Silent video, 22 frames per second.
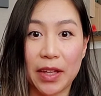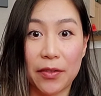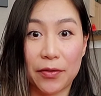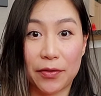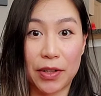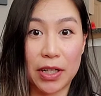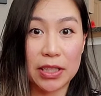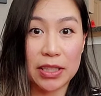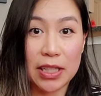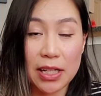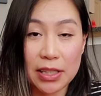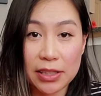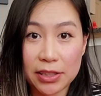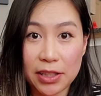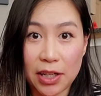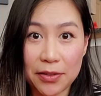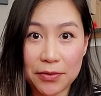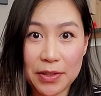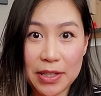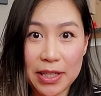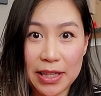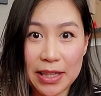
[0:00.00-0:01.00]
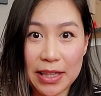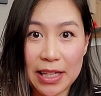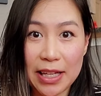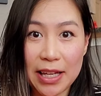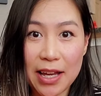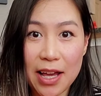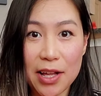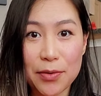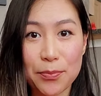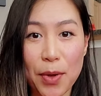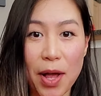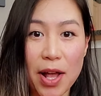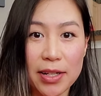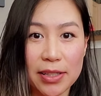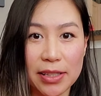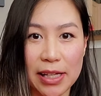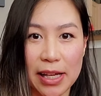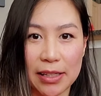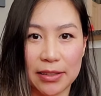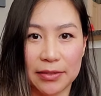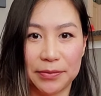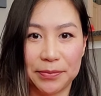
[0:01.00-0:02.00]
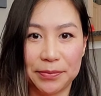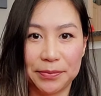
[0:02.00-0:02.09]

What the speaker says: first I'll start with the unboxing.